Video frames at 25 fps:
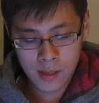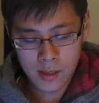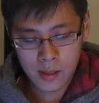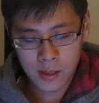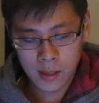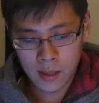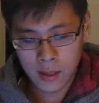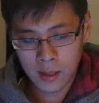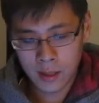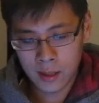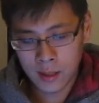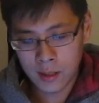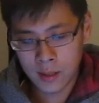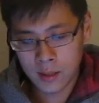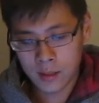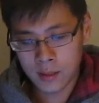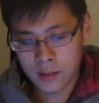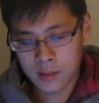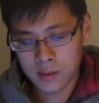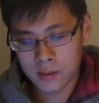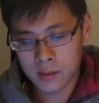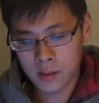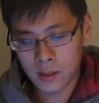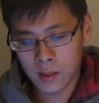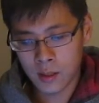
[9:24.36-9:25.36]

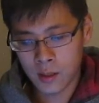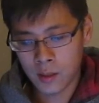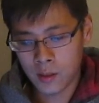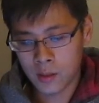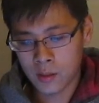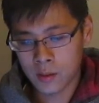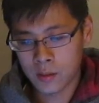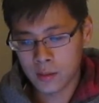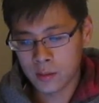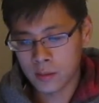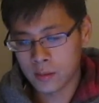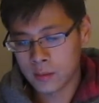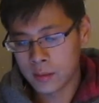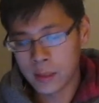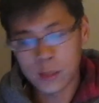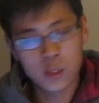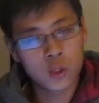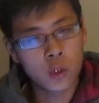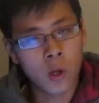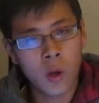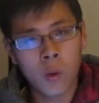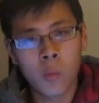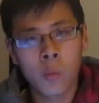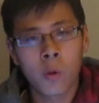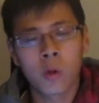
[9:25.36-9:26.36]
And uh, let's
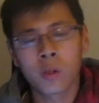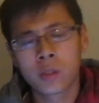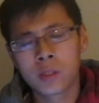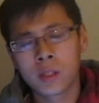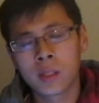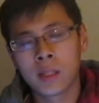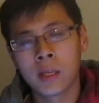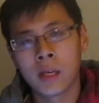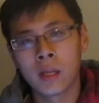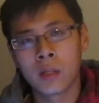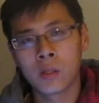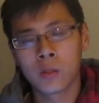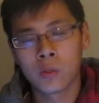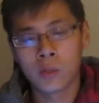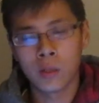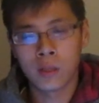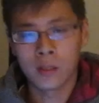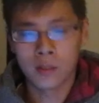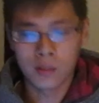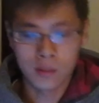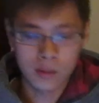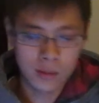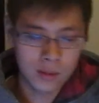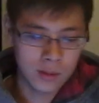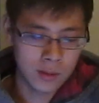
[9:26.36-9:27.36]
all work together.
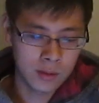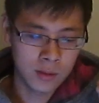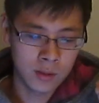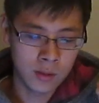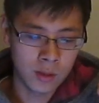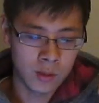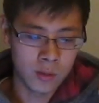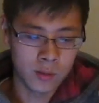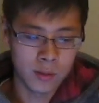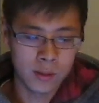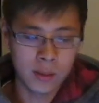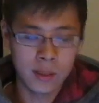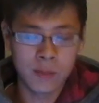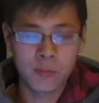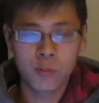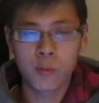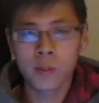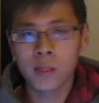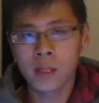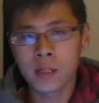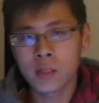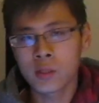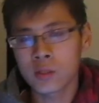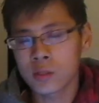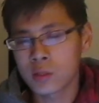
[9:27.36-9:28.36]
And you know, if we
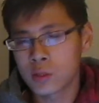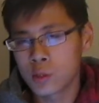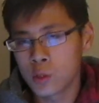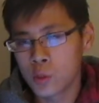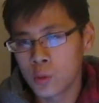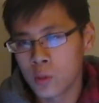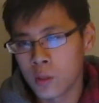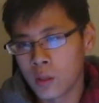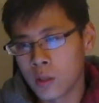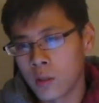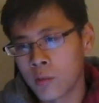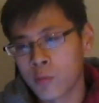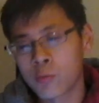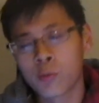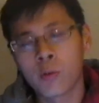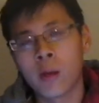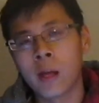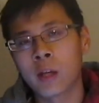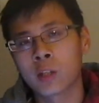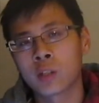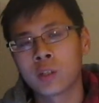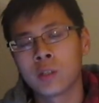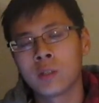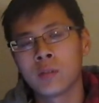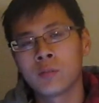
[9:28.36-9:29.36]
can just do a, a
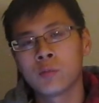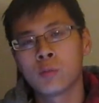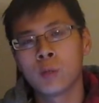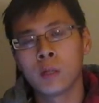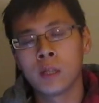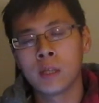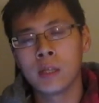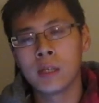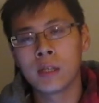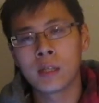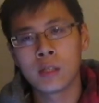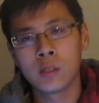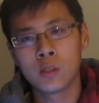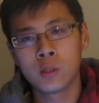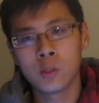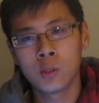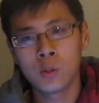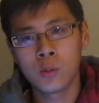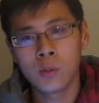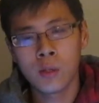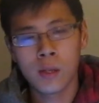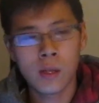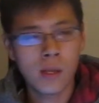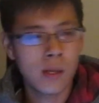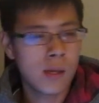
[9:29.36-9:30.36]
fraction of what he can
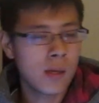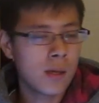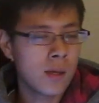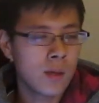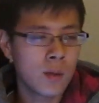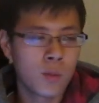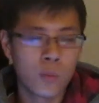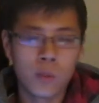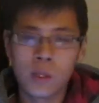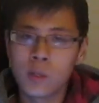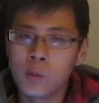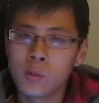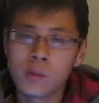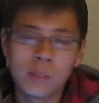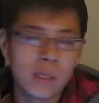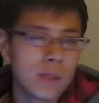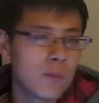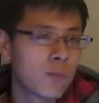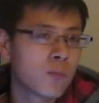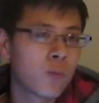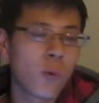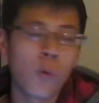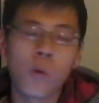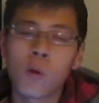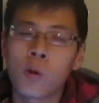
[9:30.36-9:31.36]
do, we don't
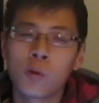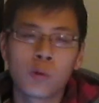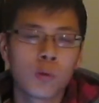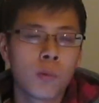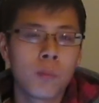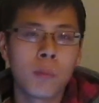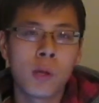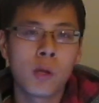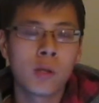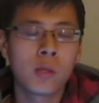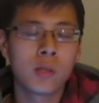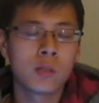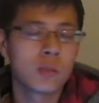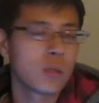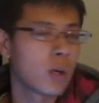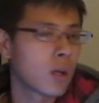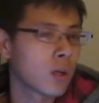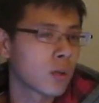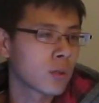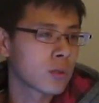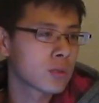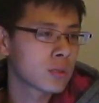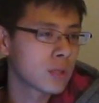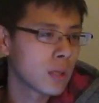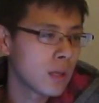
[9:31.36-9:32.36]
need 400 million
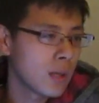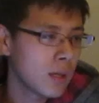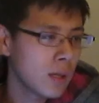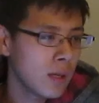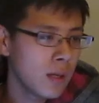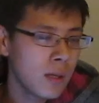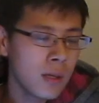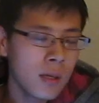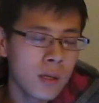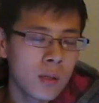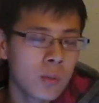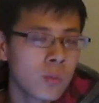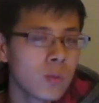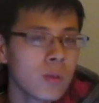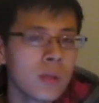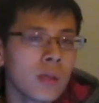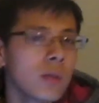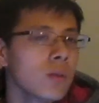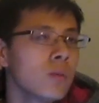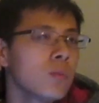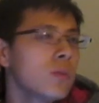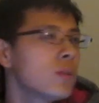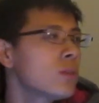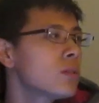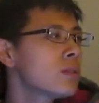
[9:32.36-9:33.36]
dollars we,
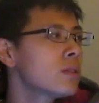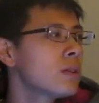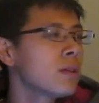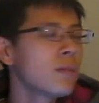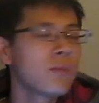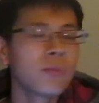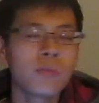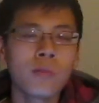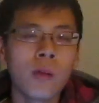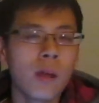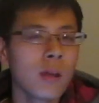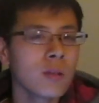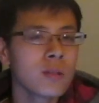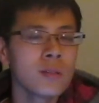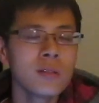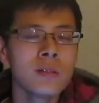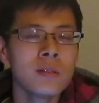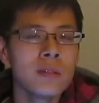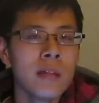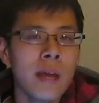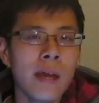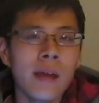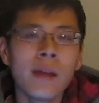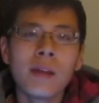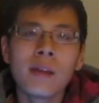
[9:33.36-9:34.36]
we just need a fraction of
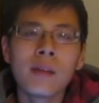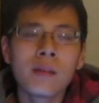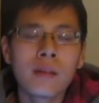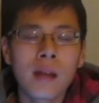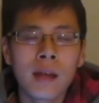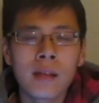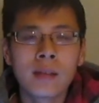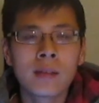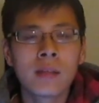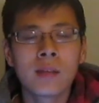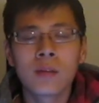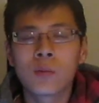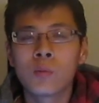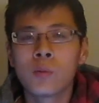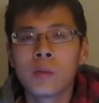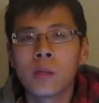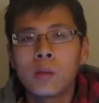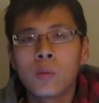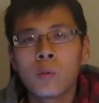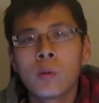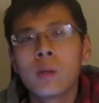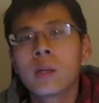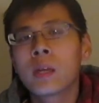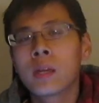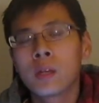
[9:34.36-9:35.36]
that and I think we,
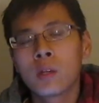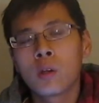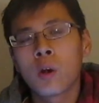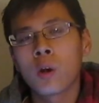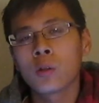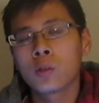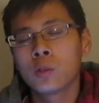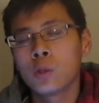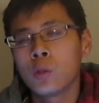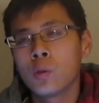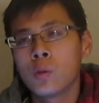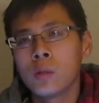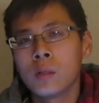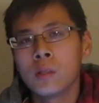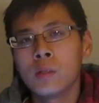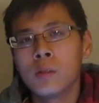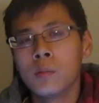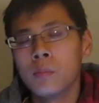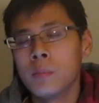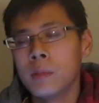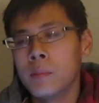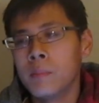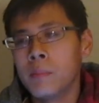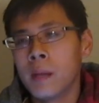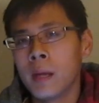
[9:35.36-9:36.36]
we can all do a little
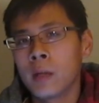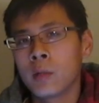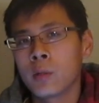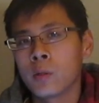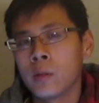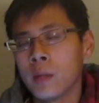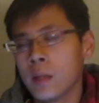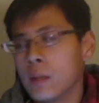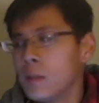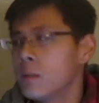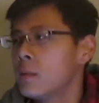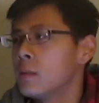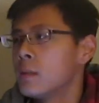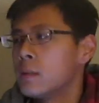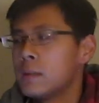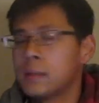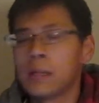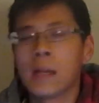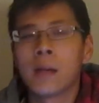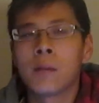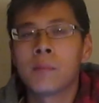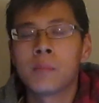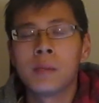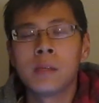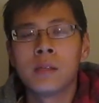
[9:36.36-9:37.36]
bit better and
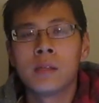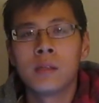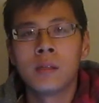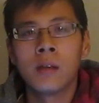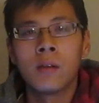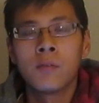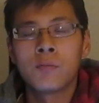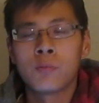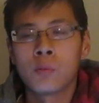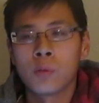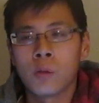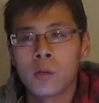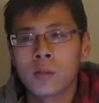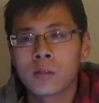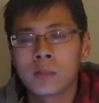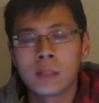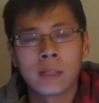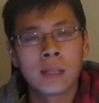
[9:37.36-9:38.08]
that'll be enough for us.